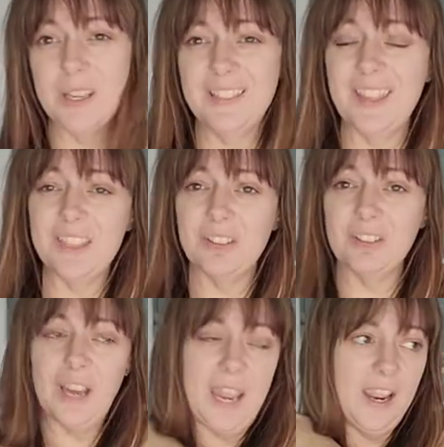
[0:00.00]
and like their
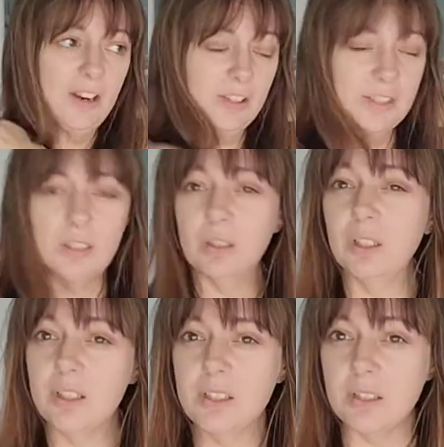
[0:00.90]
hair still
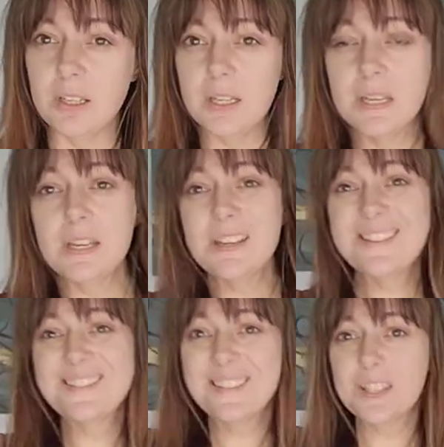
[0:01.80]
looks good?
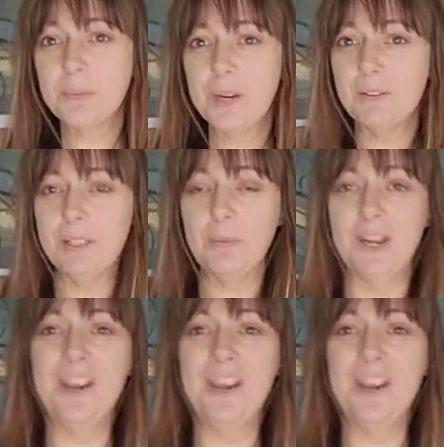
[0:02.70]
That's what I really want to